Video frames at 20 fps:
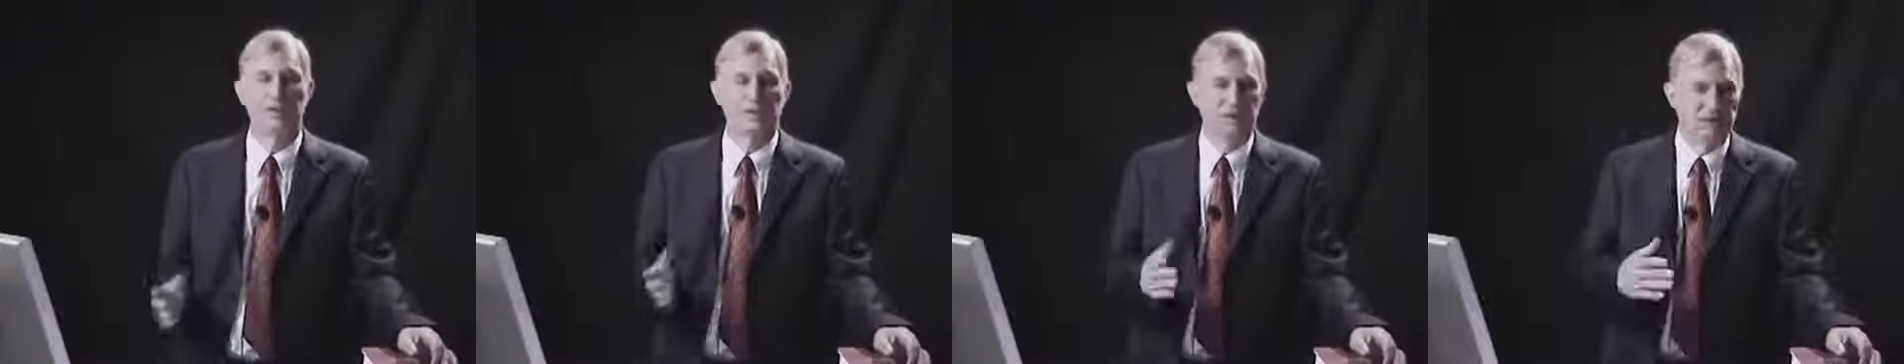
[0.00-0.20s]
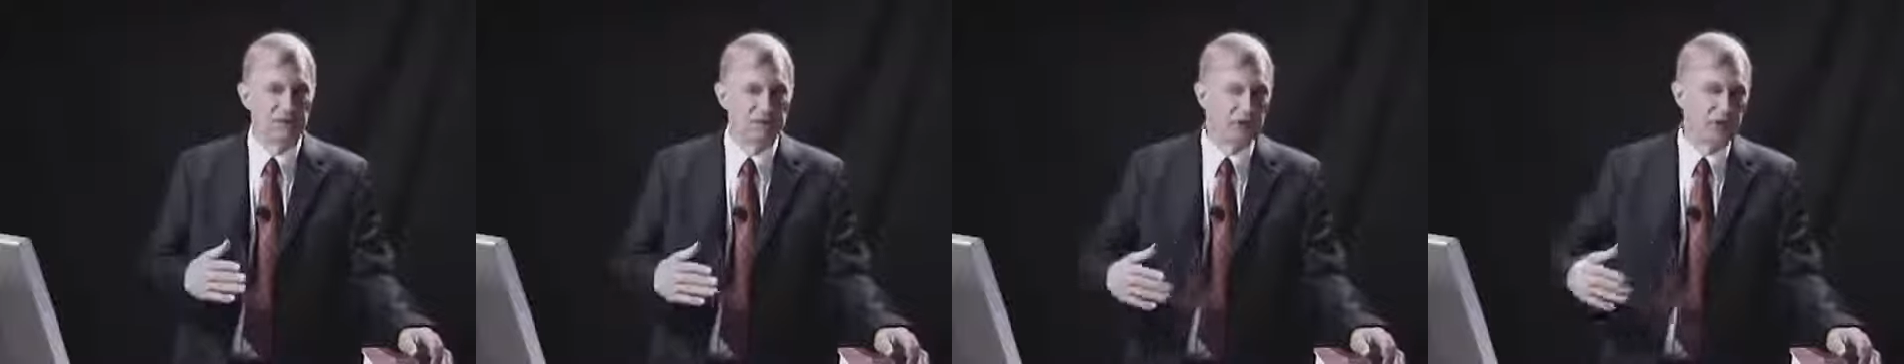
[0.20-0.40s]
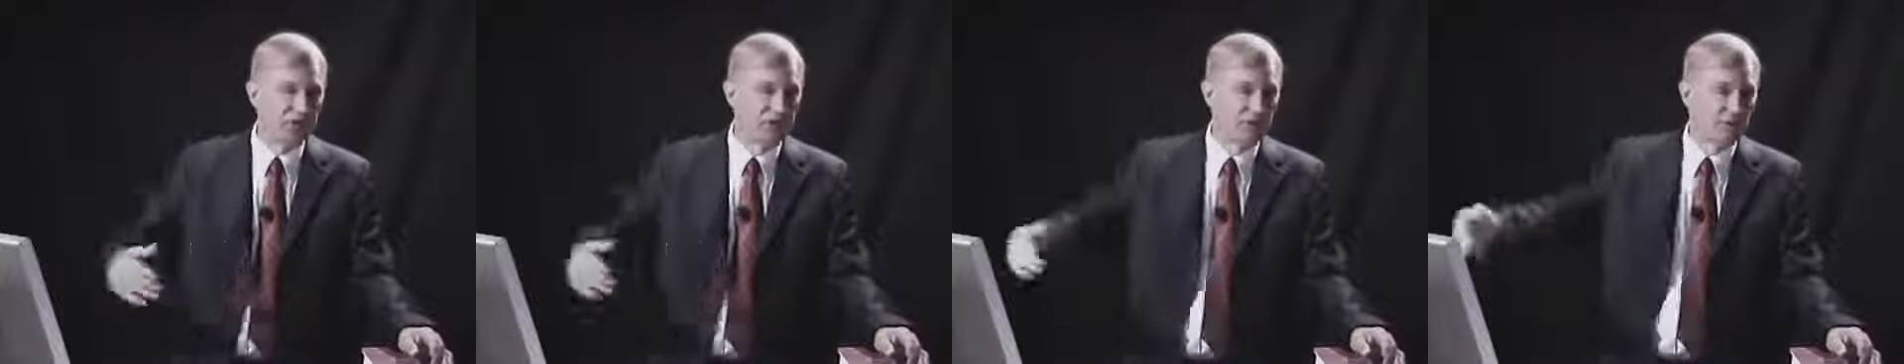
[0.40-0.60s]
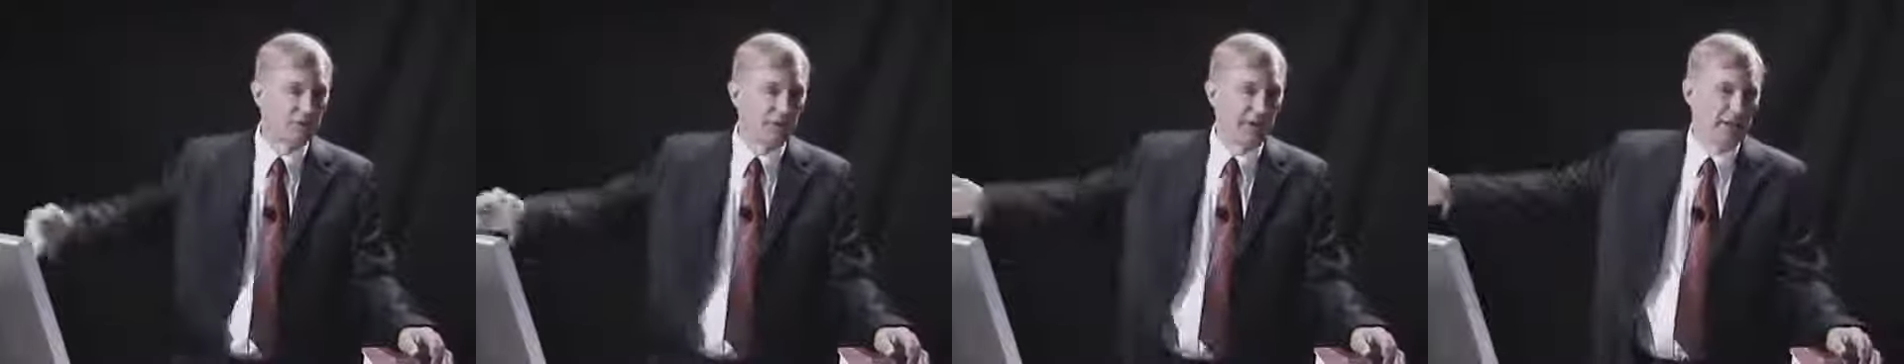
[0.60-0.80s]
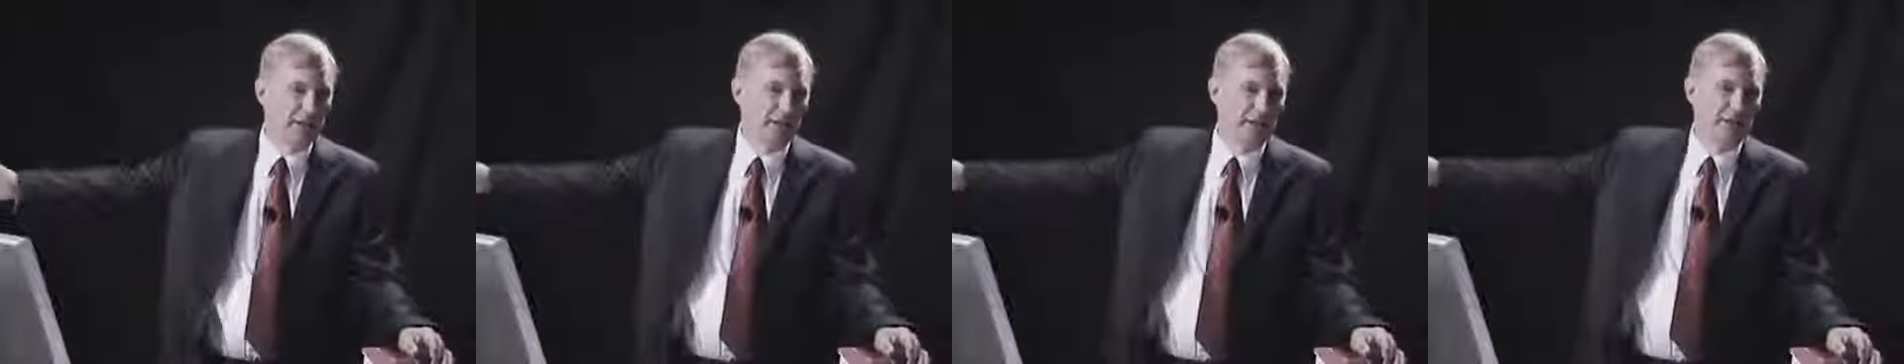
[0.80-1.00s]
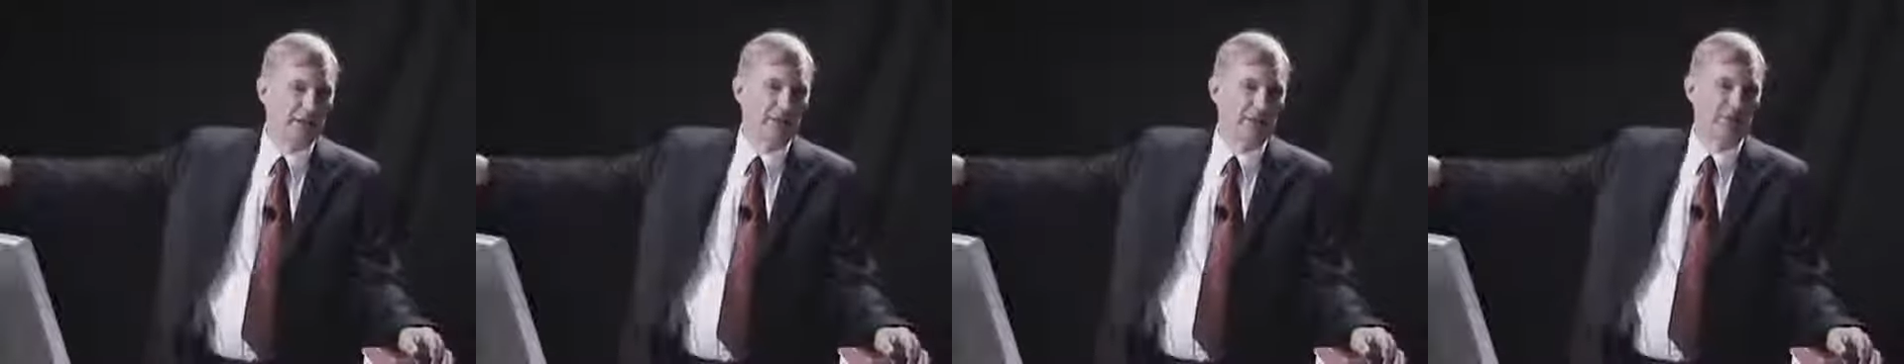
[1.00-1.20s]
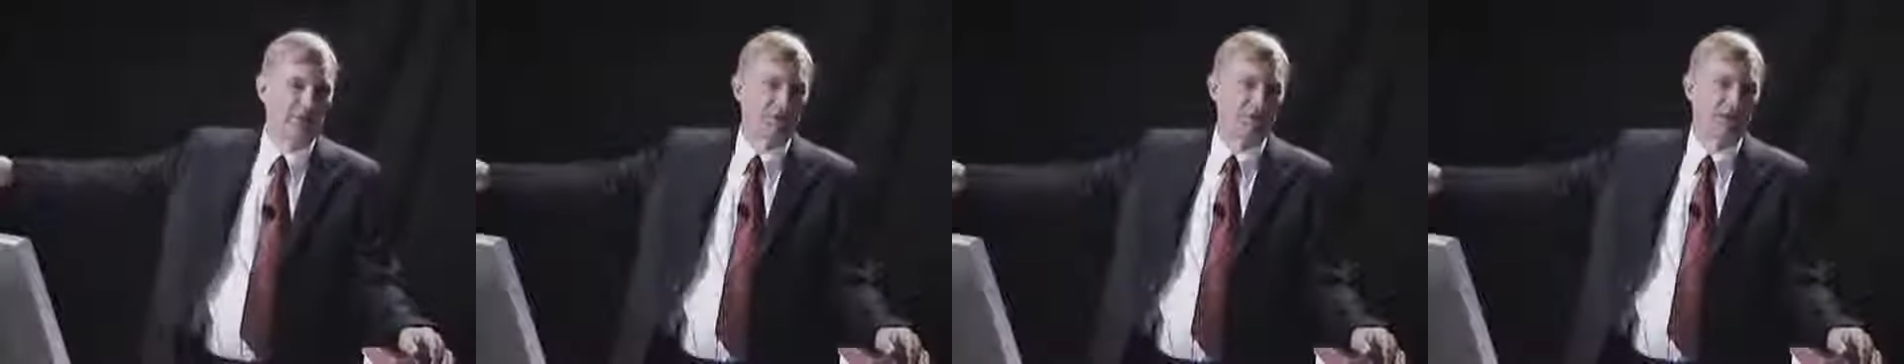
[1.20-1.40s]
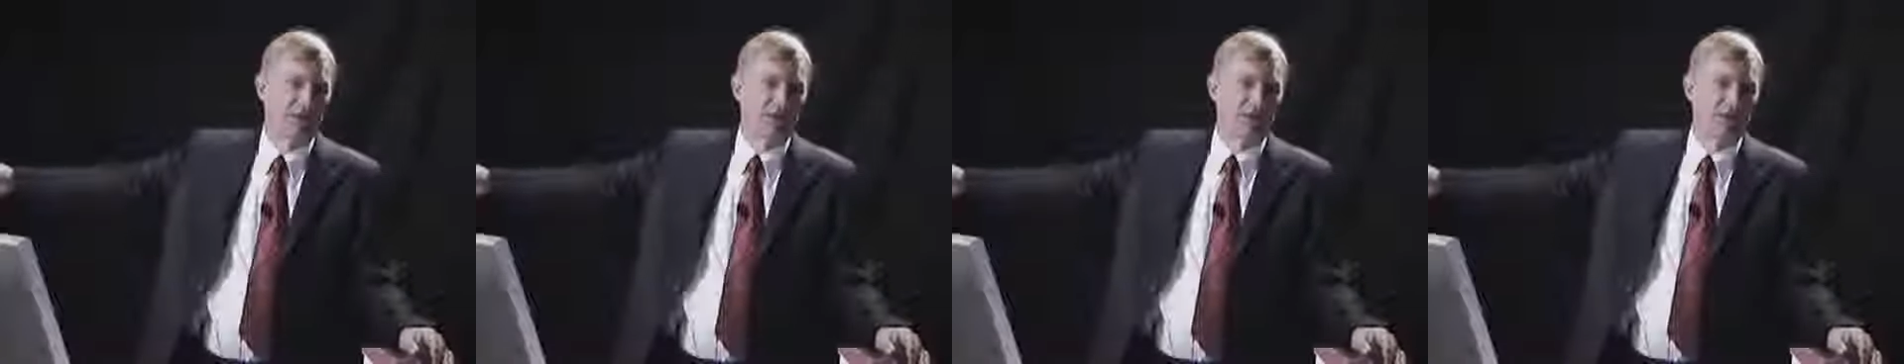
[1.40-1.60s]
He's sent away from the
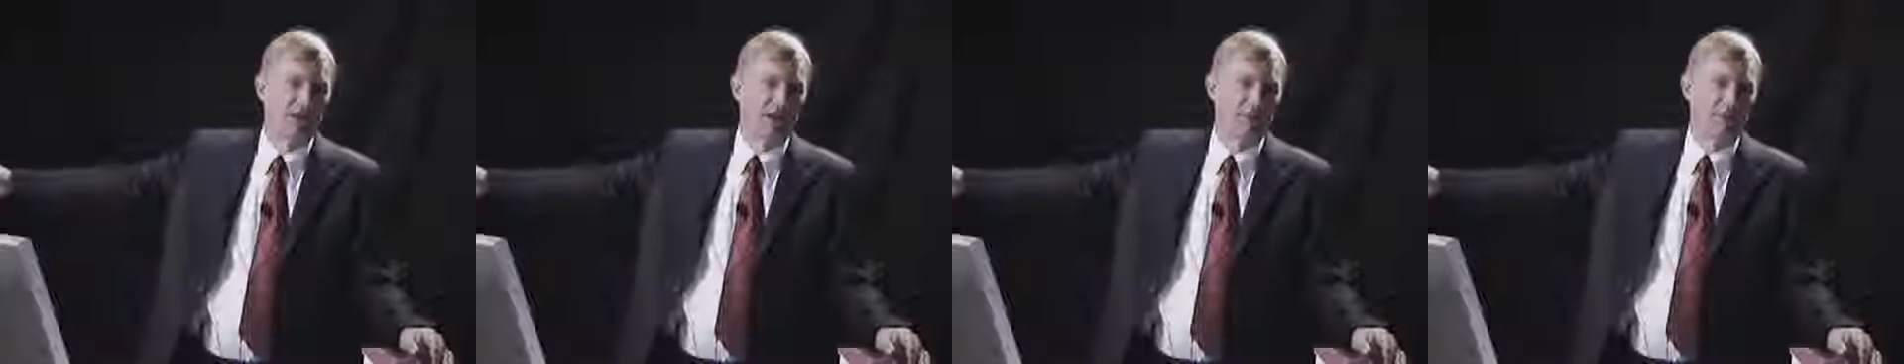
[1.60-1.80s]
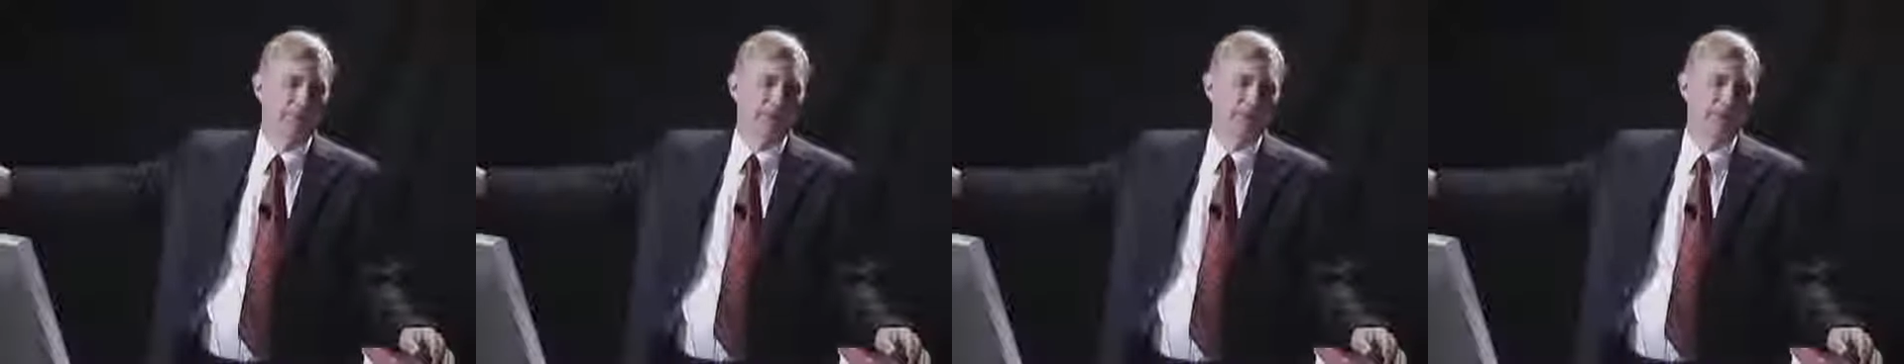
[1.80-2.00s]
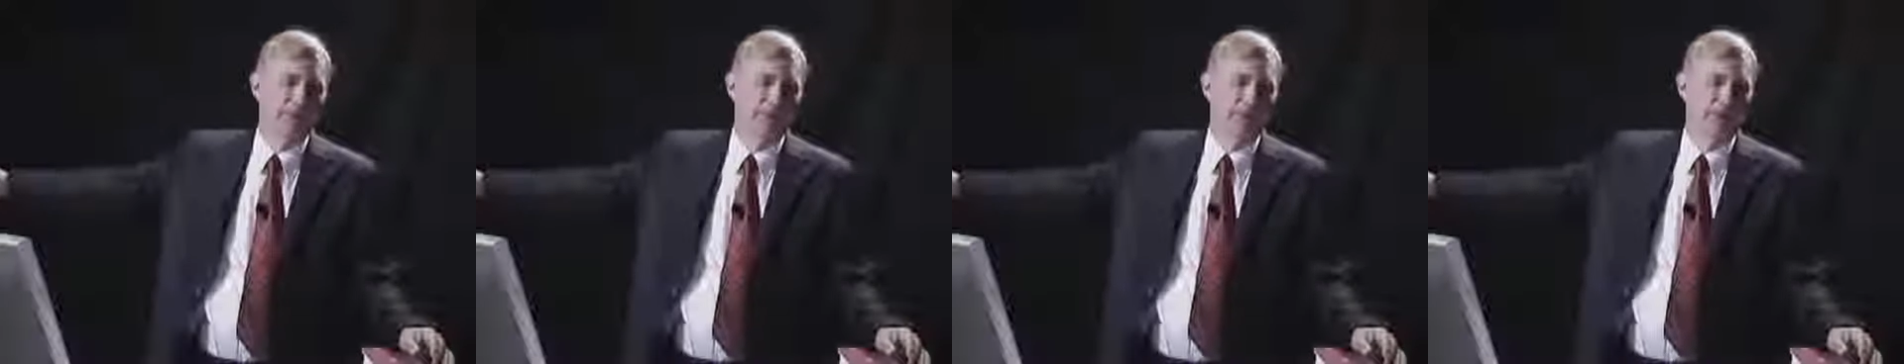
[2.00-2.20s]
rest of his family.